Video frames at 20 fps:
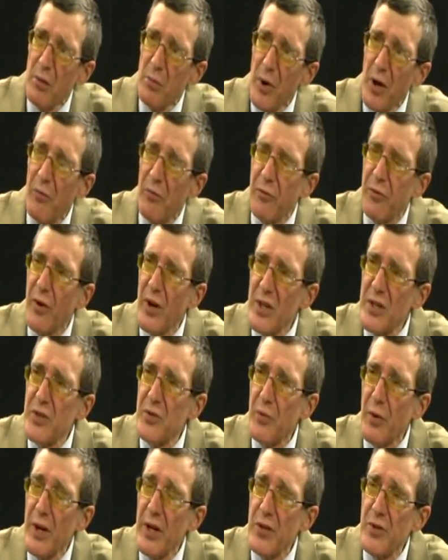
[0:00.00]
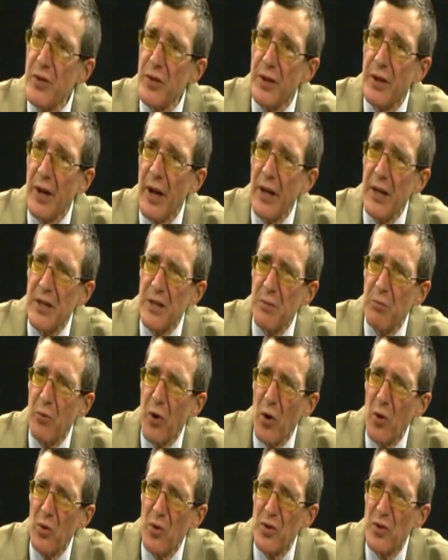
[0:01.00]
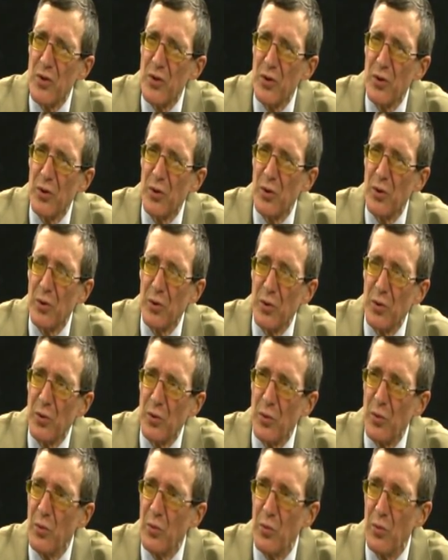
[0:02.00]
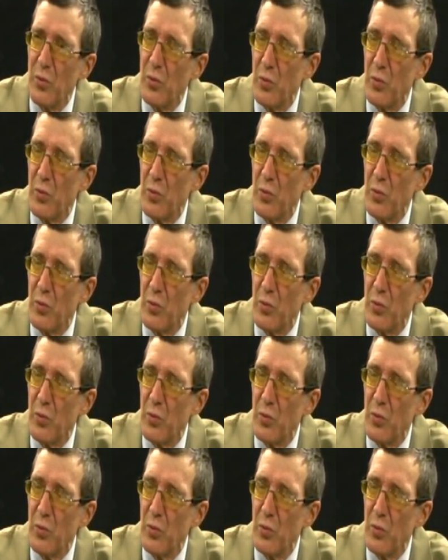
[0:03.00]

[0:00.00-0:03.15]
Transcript: about frustration as opposed to